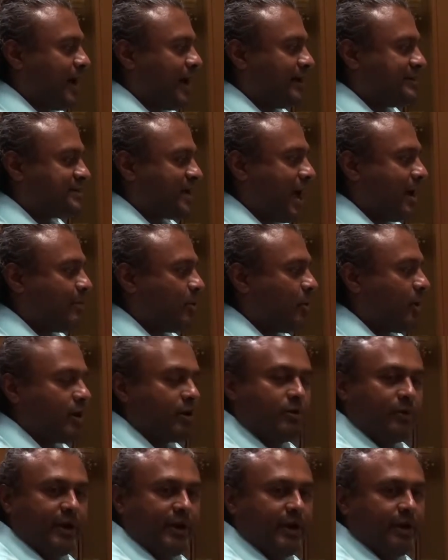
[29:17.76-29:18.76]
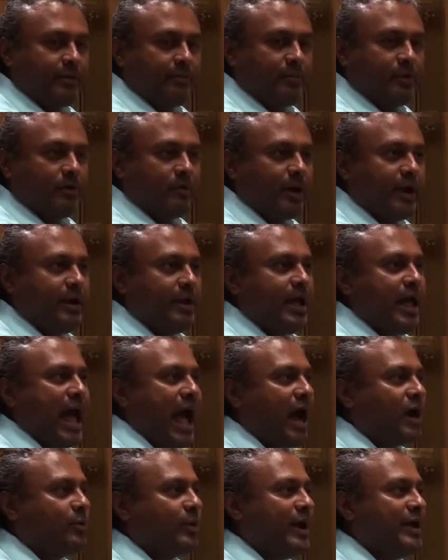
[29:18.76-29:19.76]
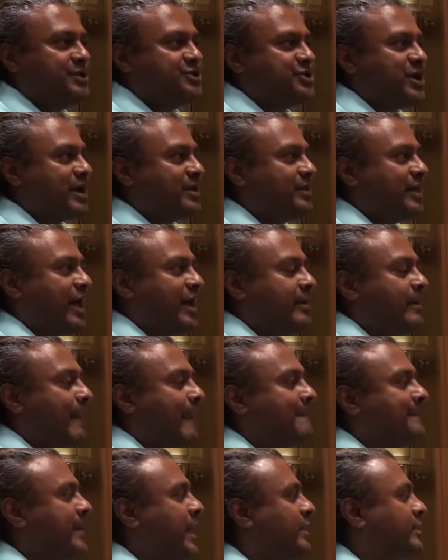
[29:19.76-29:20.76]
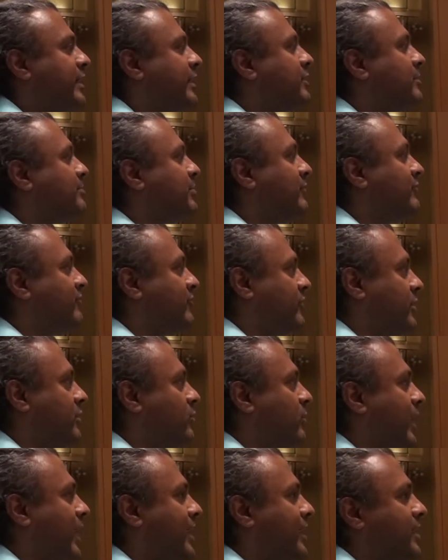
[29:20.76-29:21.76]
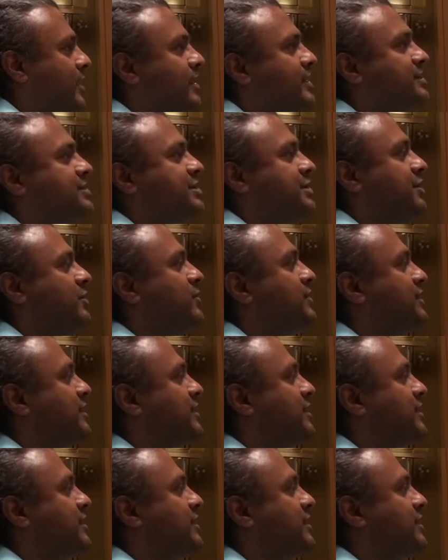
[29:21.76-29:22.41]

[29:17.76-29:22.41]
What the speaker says: time-aware greeting, right? How do I inject that? Now the preferred way is to use